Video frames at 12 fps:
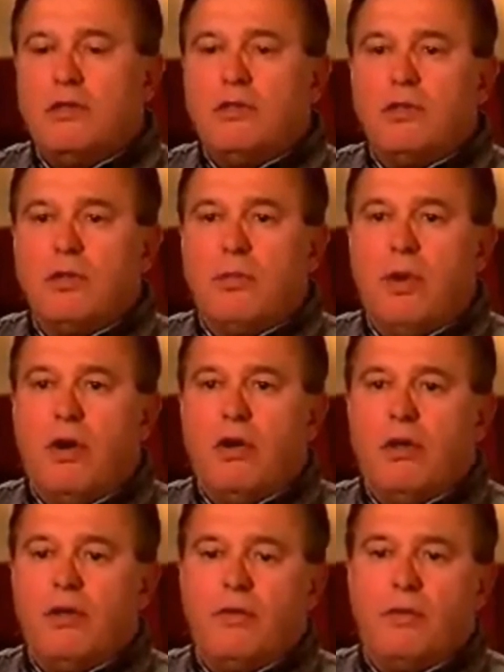integral
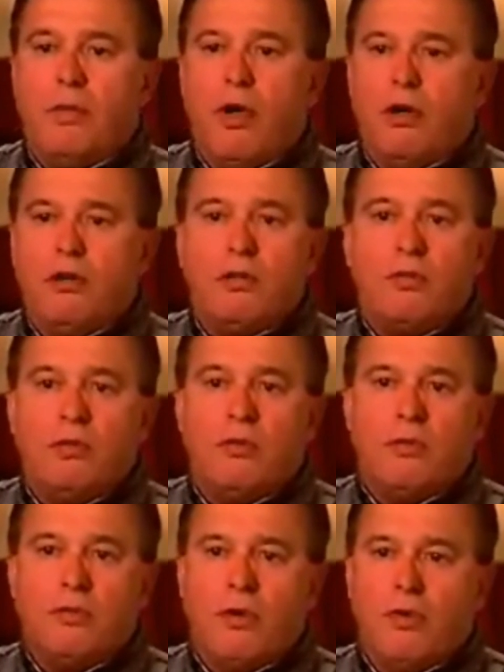part of the product
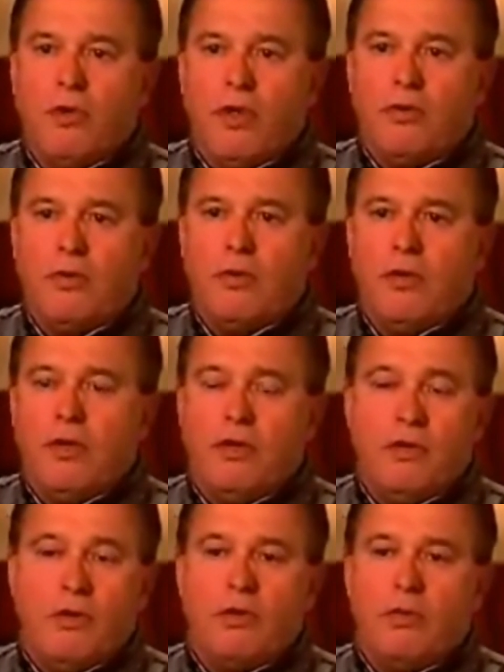approval process
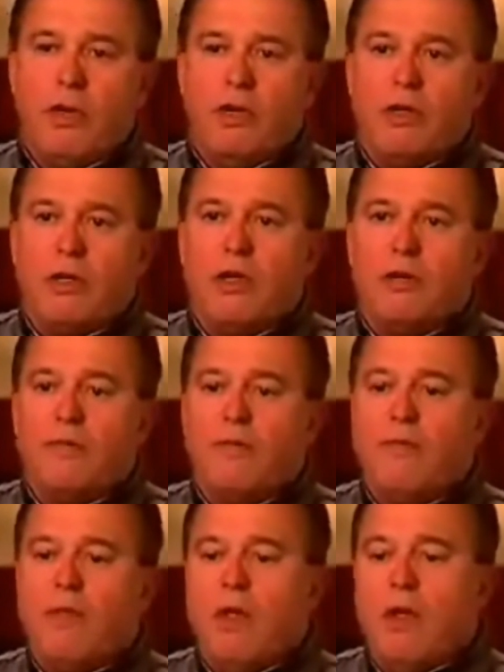in North America.
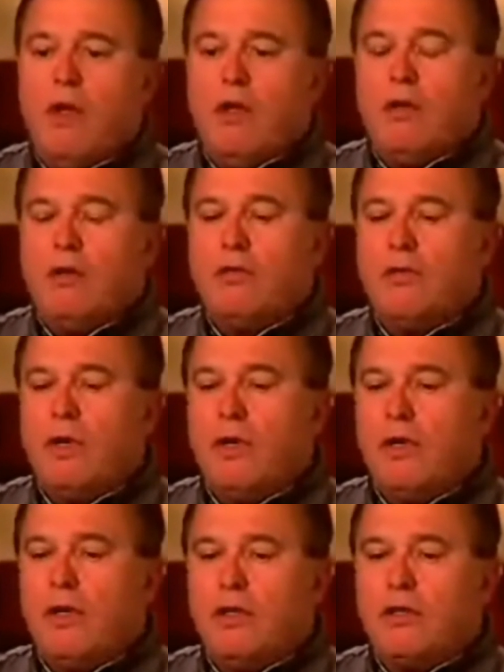There's
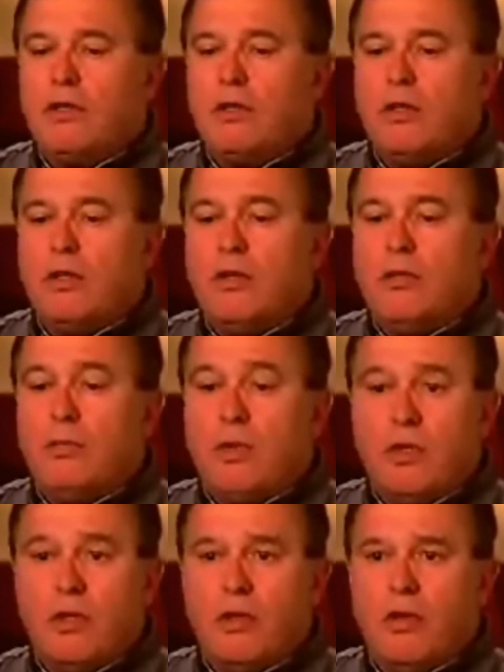various
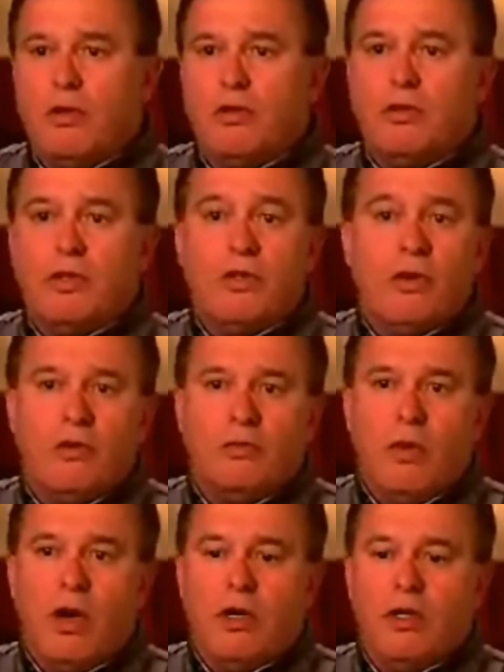building codes and
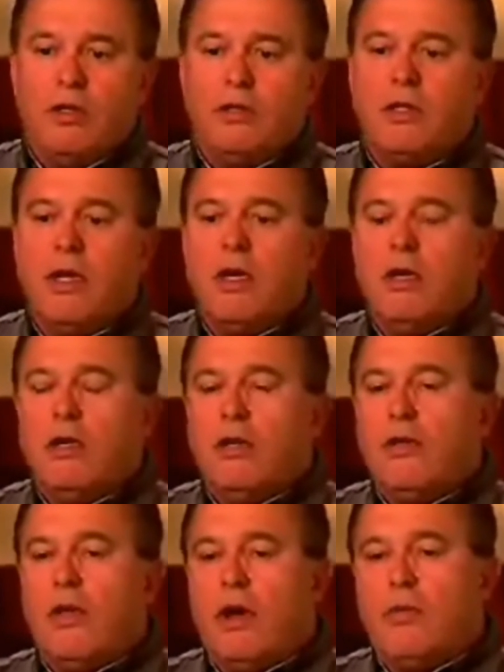code bodies
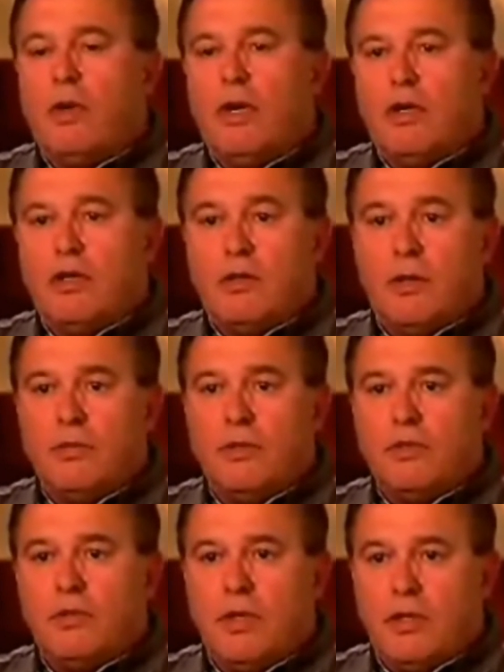that rate
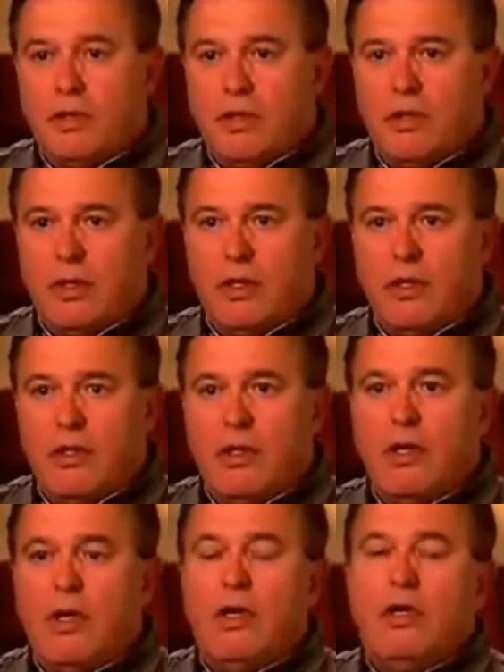acceptance criteria
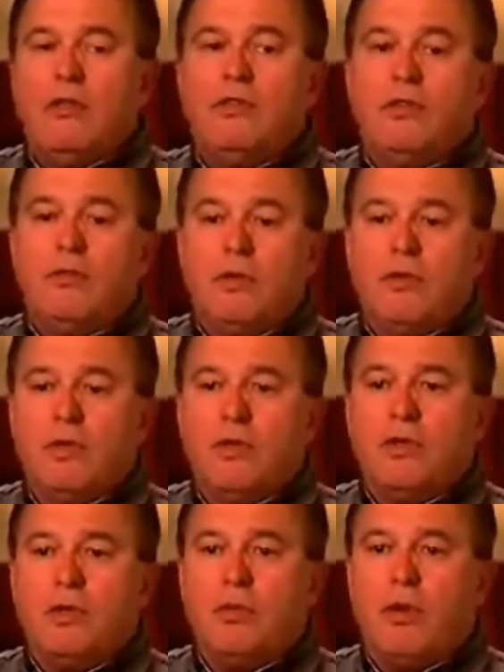to
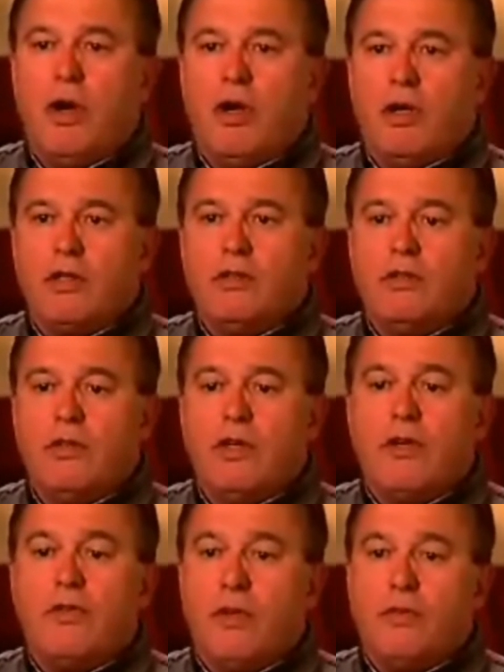review your products to
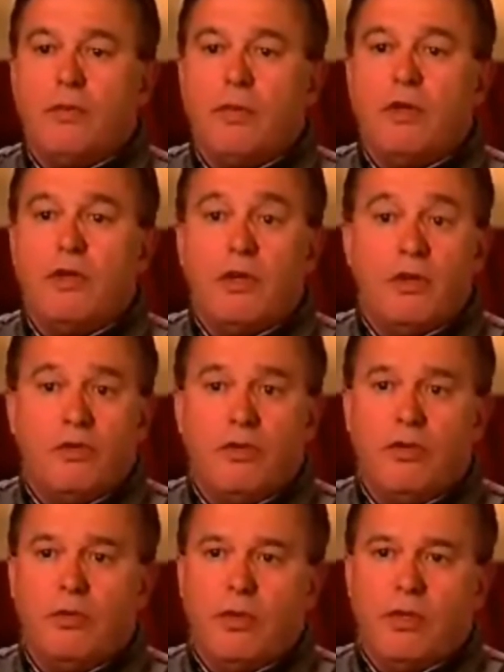the acceptability and
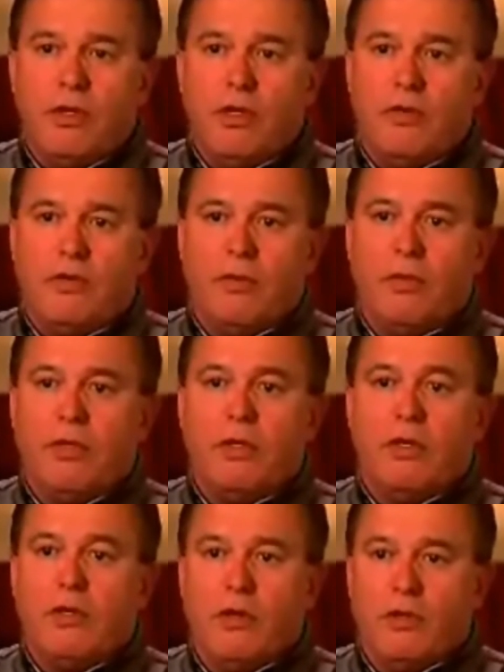suitability of the
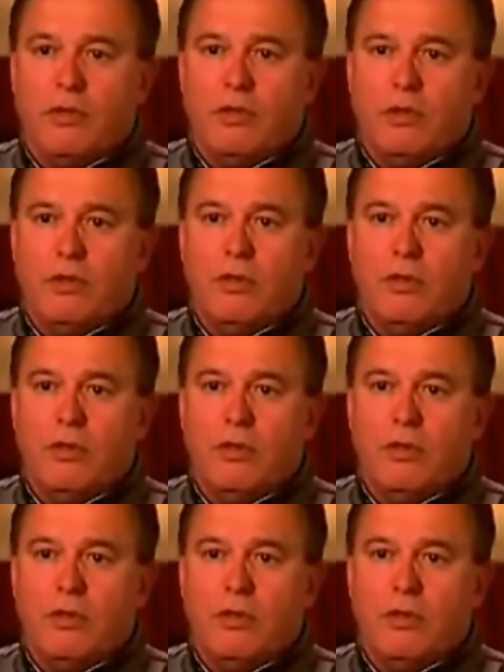building code.